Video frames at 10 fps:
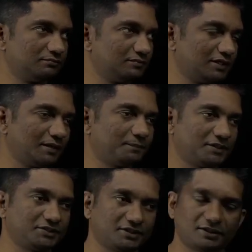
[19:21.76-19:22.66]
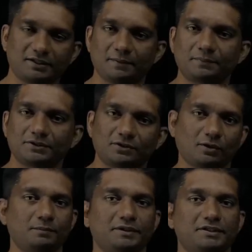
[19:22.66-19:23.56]
that pressure temperature
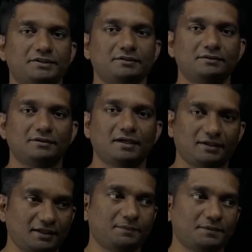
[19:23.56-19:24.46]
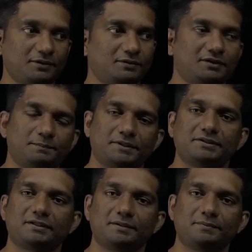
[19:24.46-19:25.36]
combination, at that particular
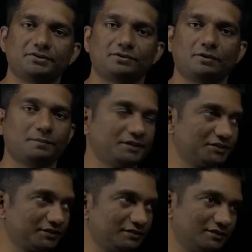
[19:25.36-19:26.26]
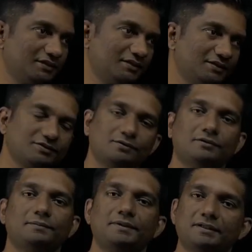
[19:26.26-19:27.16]
pressure temperature combination, it is
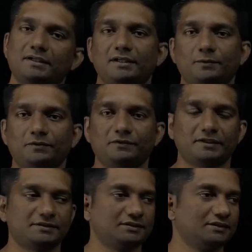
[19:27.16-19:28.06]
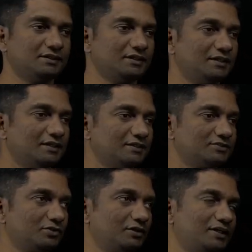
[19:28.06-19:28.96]
going to be in the liquid phase.
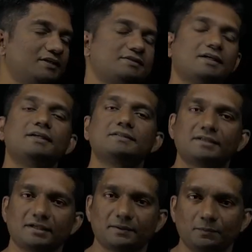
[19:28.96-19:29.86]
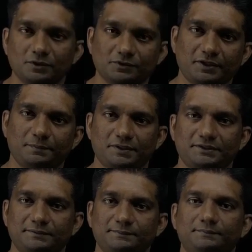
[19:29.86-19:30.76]
So let us say it is at atmospheric
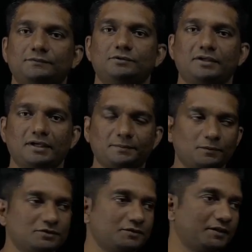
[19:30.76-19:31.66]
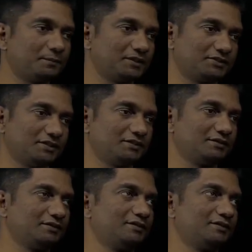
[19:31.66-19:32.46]
pressure. So at atmospheric pressure,